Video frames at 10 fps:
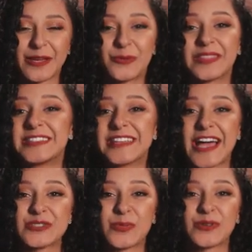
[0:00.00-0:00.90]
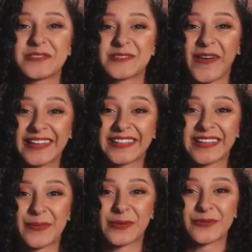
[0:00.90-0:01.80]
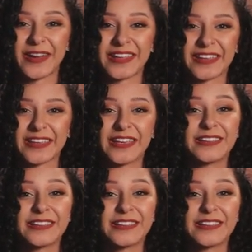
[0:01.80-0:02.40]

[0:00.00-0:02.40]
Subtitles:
When the dashboard was finally up and running,